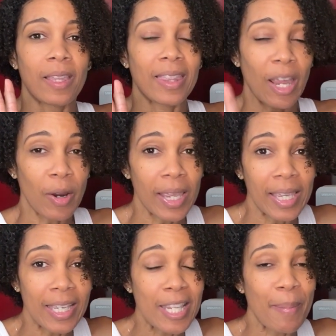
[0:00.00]
Their
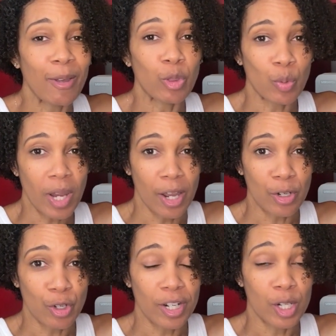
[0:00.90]
ink is about
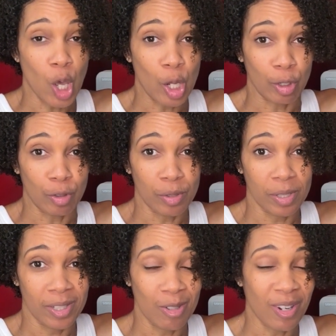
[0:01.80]

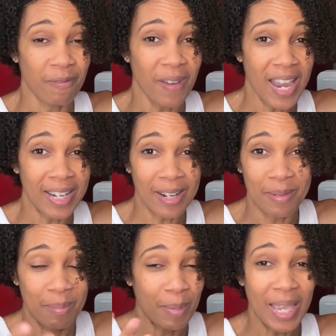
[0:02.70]
$300. You can find
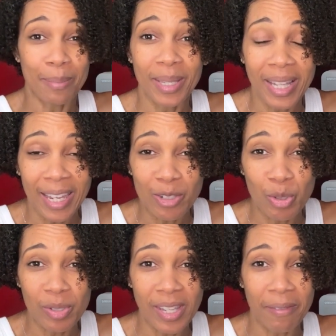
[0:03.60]
it maybe like
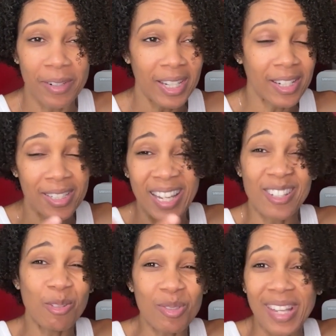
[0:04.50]
$270. It's like
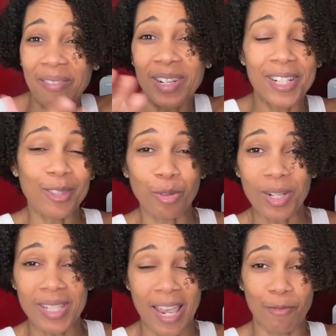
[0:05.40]
$270 to
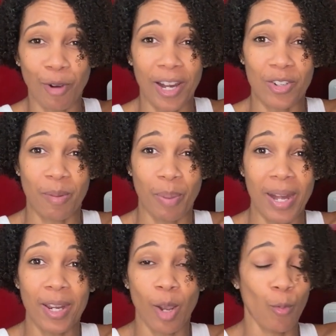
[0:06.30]
$310 range,
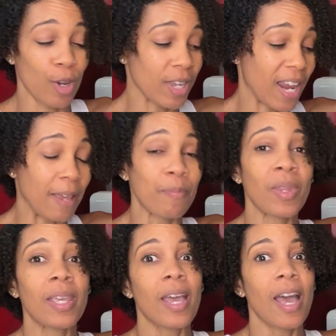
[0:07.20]
depending on where you get it.
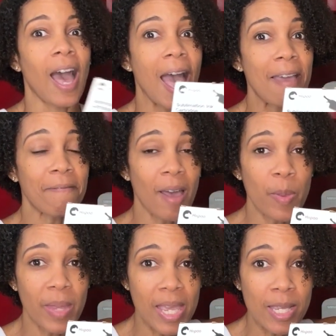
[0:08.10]
I
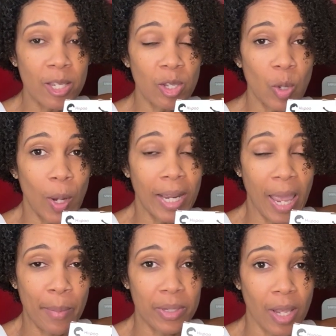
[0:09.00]
found this on
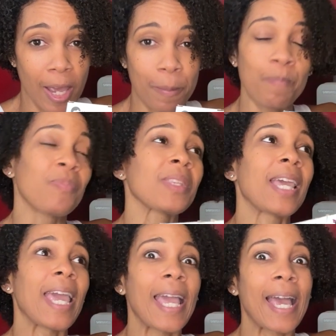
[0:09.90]
Amazon
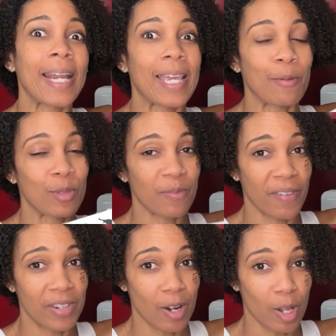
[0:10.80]
and it was
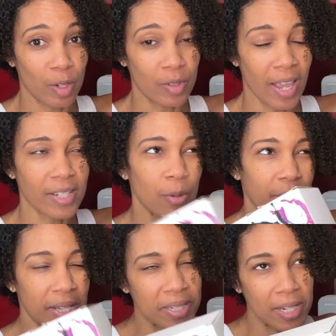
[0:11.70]
$50. Actually, it
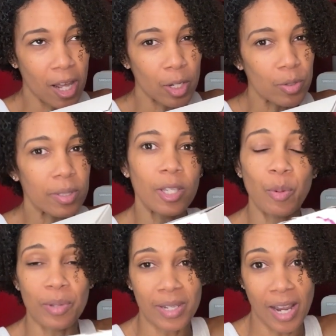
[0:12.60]
was $60 and then
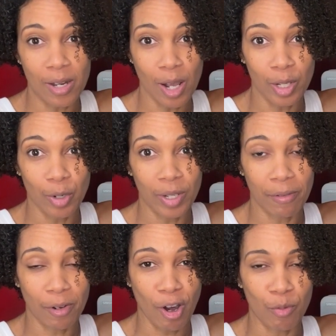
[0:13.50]
there was a $10
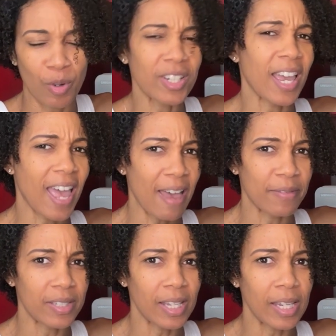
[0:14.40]
gift card, which I
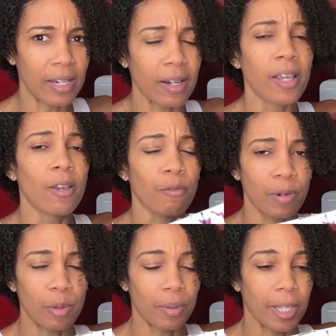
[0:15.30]
have seen
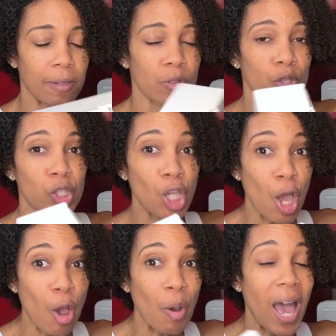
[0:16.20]
frequently.
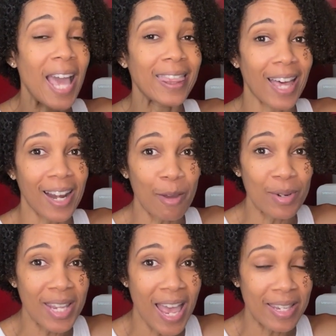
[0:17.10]
So I thought I
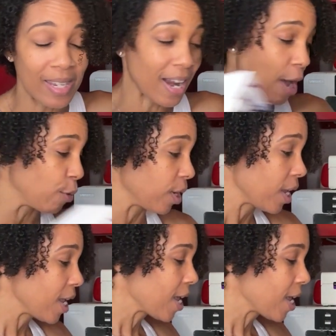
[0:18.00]
would test it out.